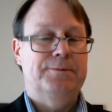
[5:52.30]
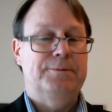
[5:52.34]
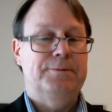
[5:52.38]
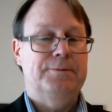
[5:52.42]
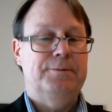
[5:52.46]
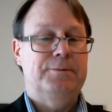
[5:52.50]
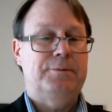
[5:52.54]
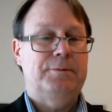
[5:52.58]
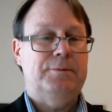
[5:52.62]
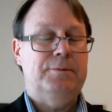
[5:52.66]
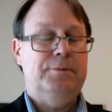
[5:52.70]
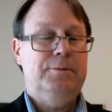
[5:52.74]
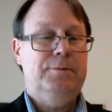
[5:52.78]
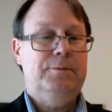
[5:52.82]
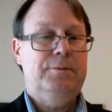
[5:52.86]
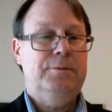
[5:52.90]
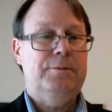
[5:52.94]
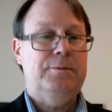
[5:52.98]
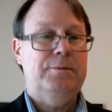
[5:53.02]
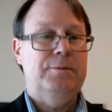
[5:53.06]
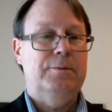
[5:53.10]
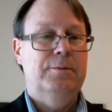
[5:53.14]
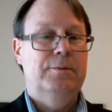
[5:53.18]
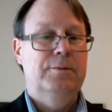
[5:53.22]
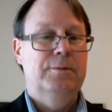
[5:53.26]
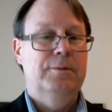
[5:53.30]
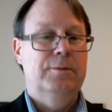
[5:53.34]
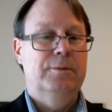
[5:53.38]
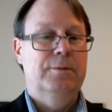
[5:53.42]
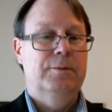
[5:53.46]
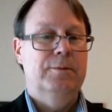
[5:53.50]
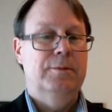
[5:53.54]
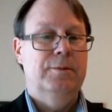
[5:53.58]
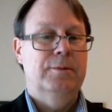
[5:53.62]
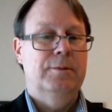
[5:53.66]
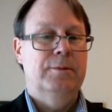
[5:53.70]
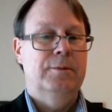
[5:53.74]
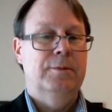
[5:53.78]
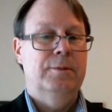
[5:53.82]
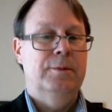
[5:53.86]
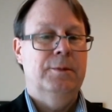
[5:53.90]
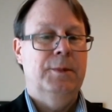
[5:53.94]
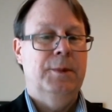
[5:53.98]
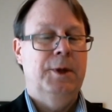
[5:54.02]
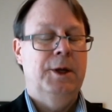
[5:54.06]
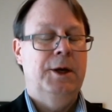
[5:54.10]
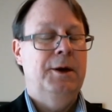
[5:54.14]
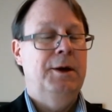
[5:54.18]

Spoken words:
(silence)